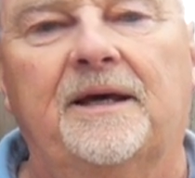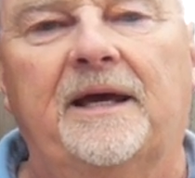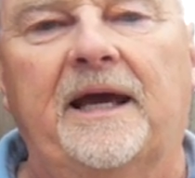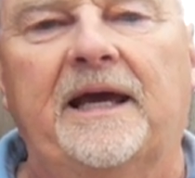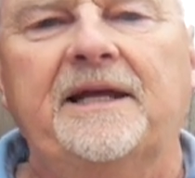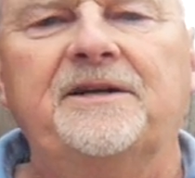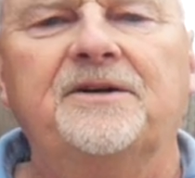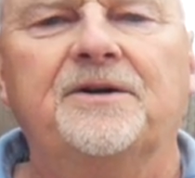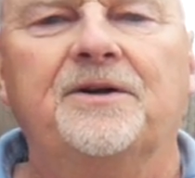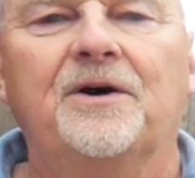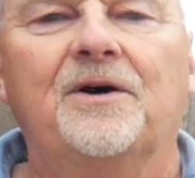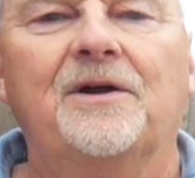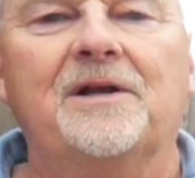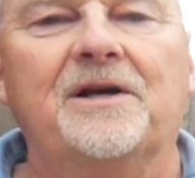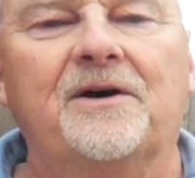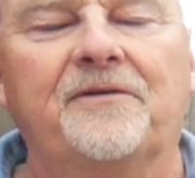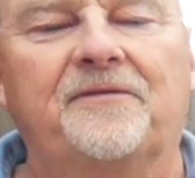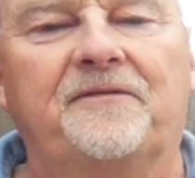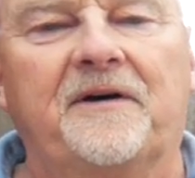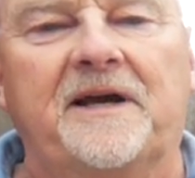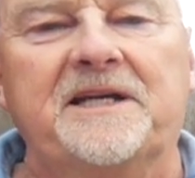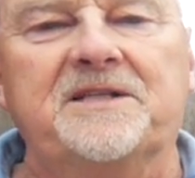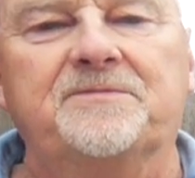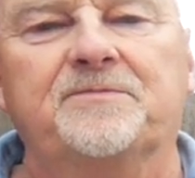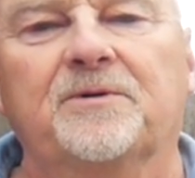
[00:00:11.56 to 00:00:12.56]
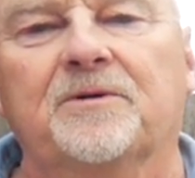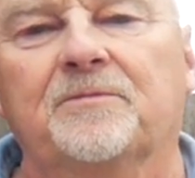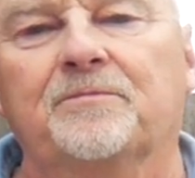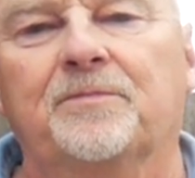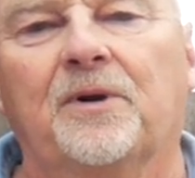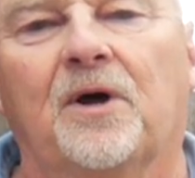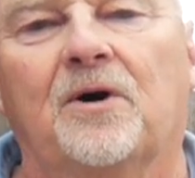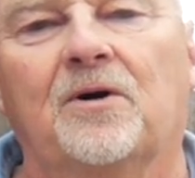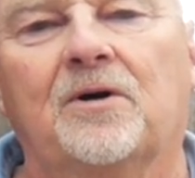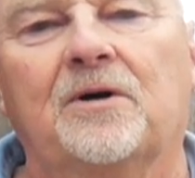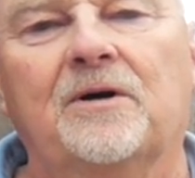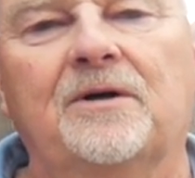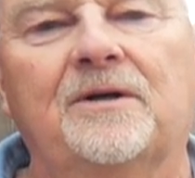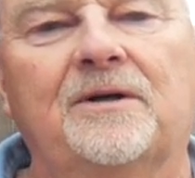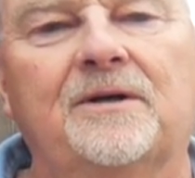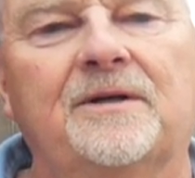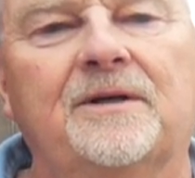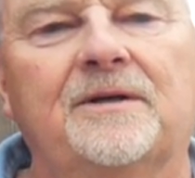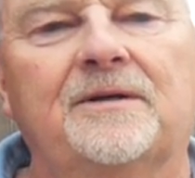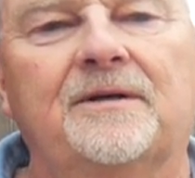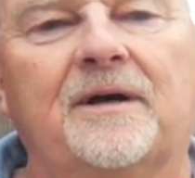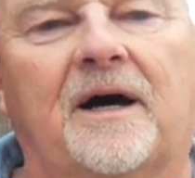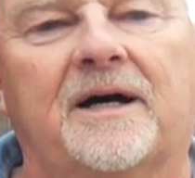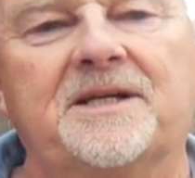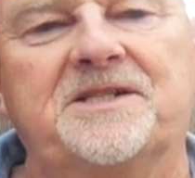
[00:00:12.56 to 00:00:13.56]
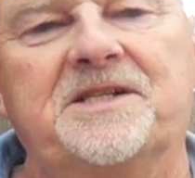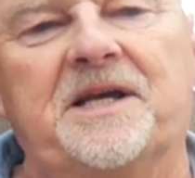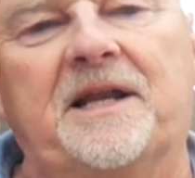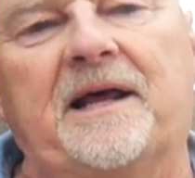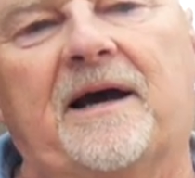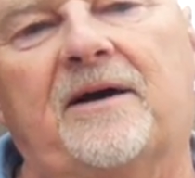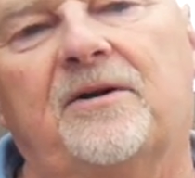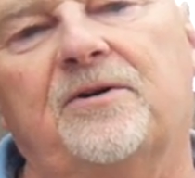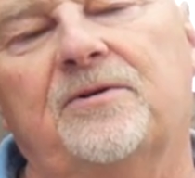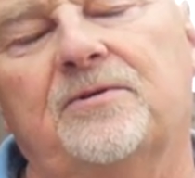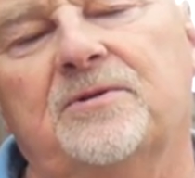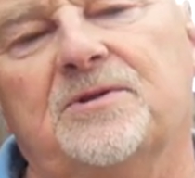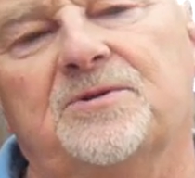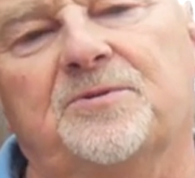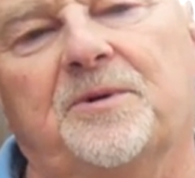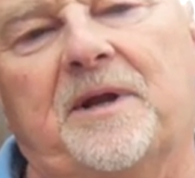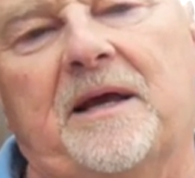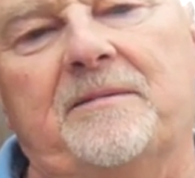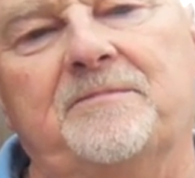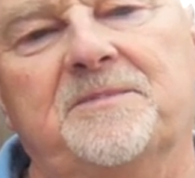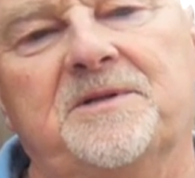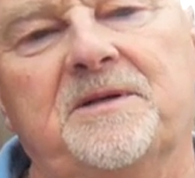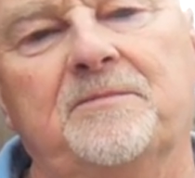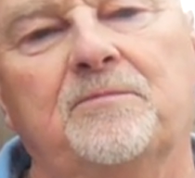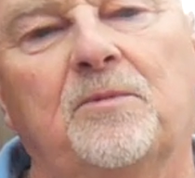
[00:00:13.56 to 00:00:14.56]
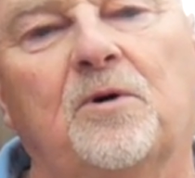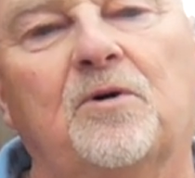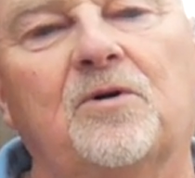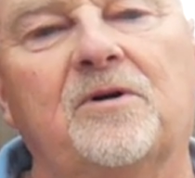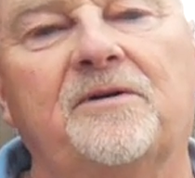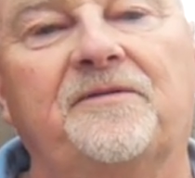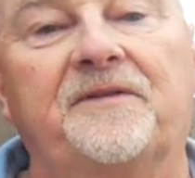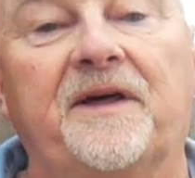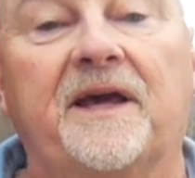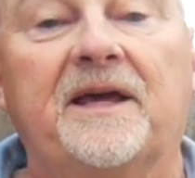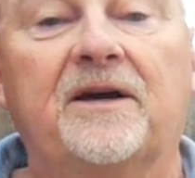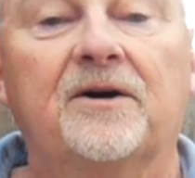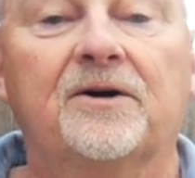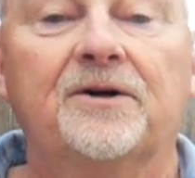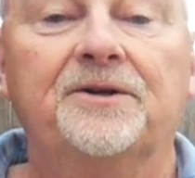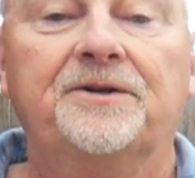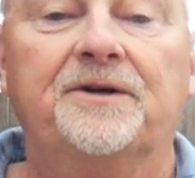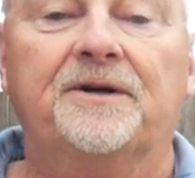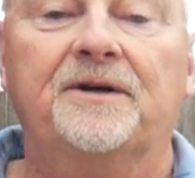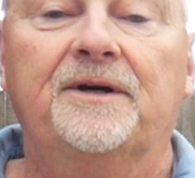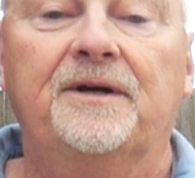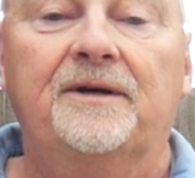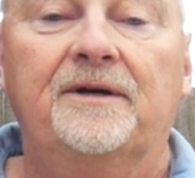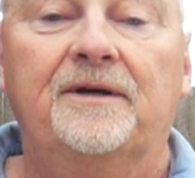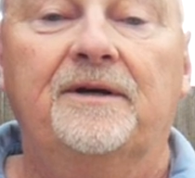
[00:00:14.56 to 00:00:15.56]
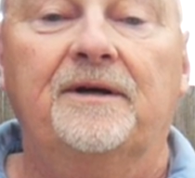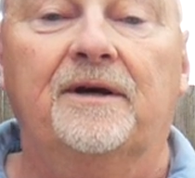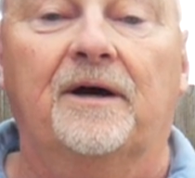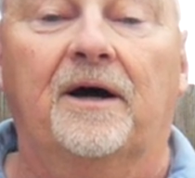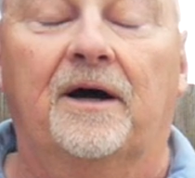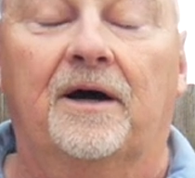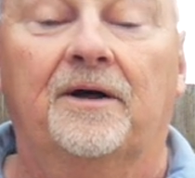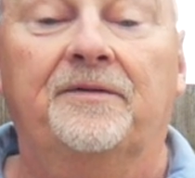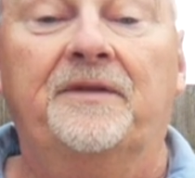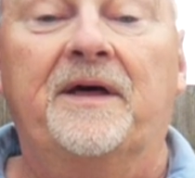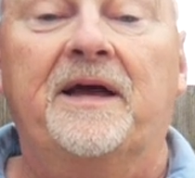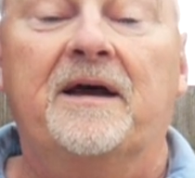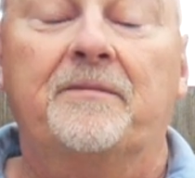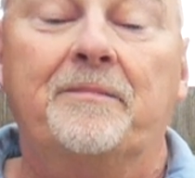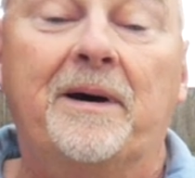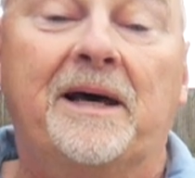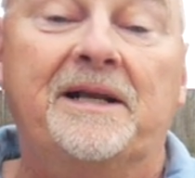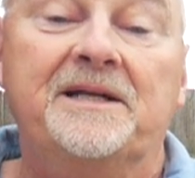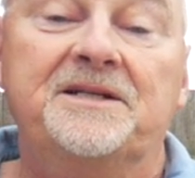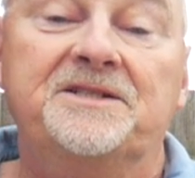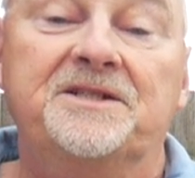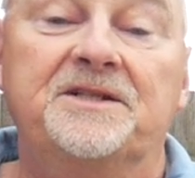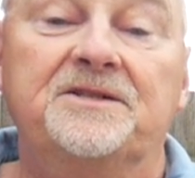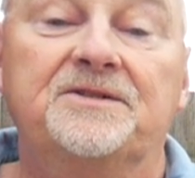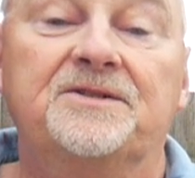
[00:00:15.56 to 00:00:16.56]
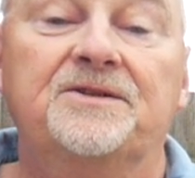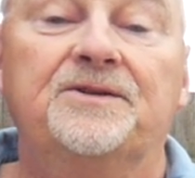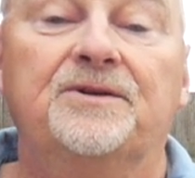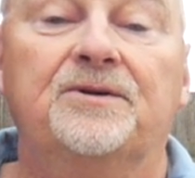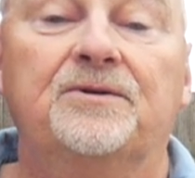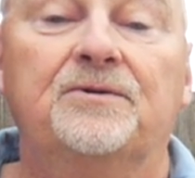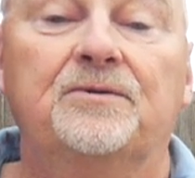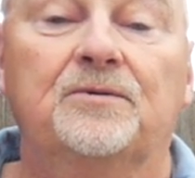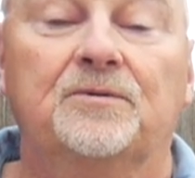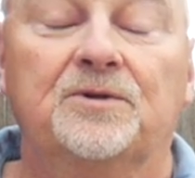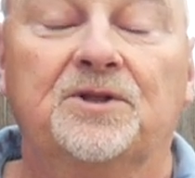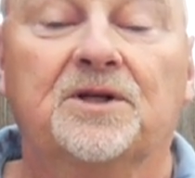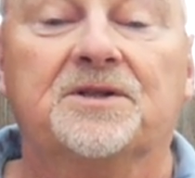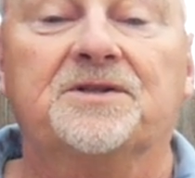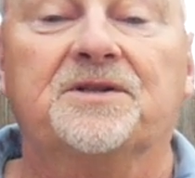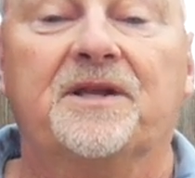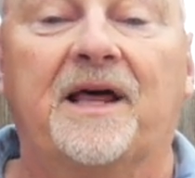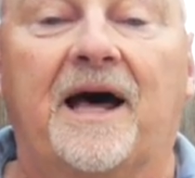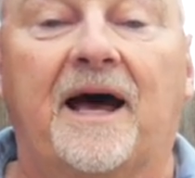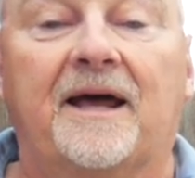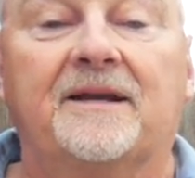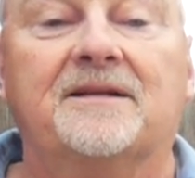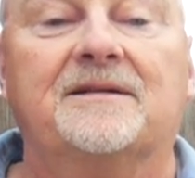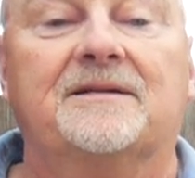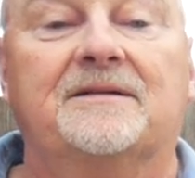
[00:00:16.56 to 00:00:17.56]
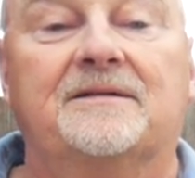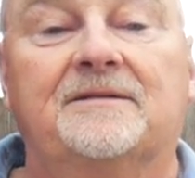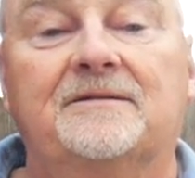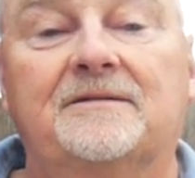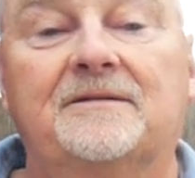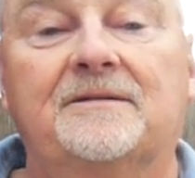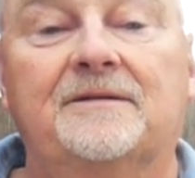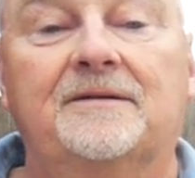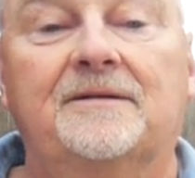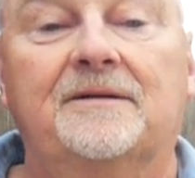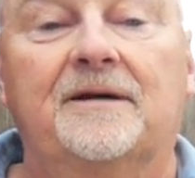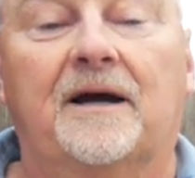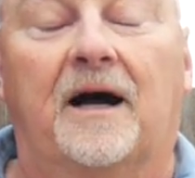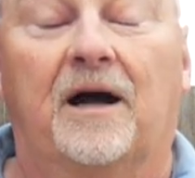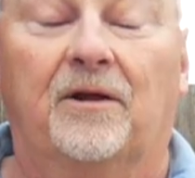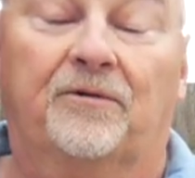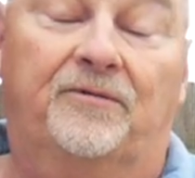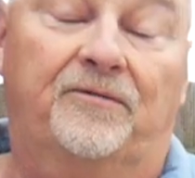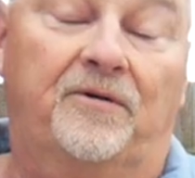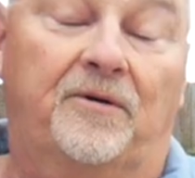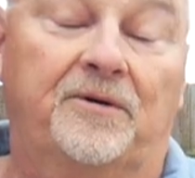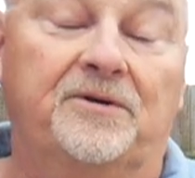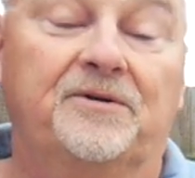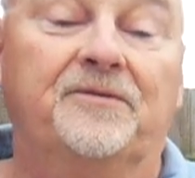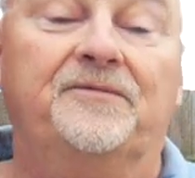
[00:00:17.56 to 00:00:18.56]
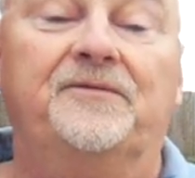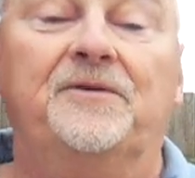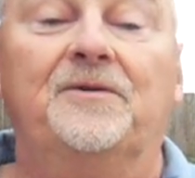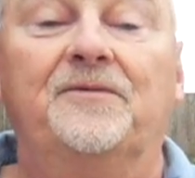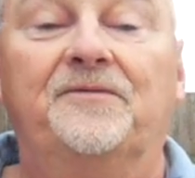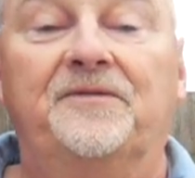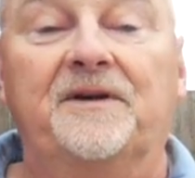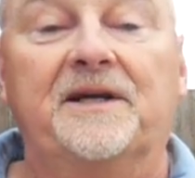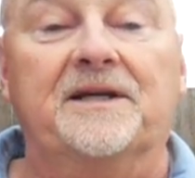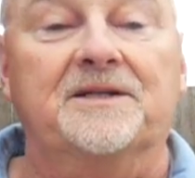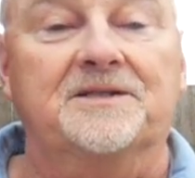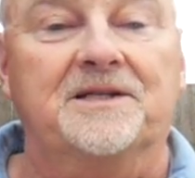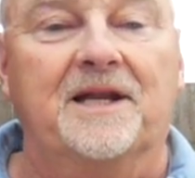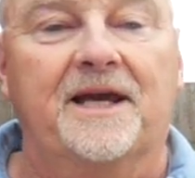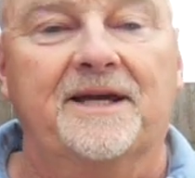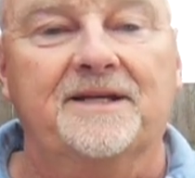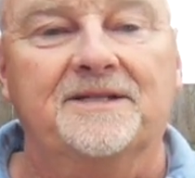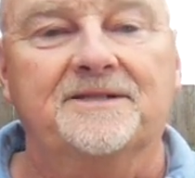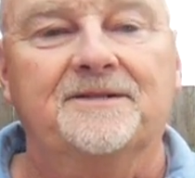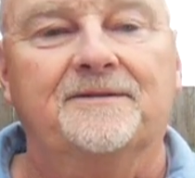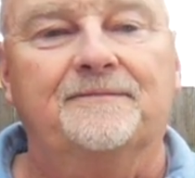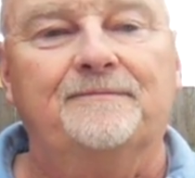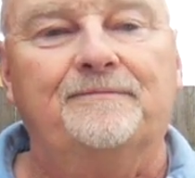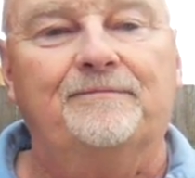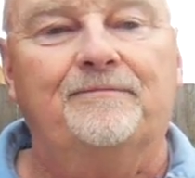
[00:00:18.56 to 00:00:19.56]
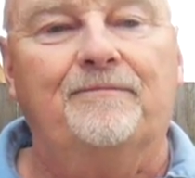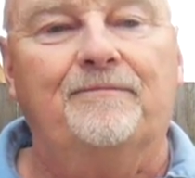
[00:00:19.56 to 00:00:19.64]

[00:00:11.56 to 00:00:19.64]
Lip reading: In an earlier Facebook blog, I said our crews would empty more if they could, and they are managing to do just that. I'll throw in a few figures later.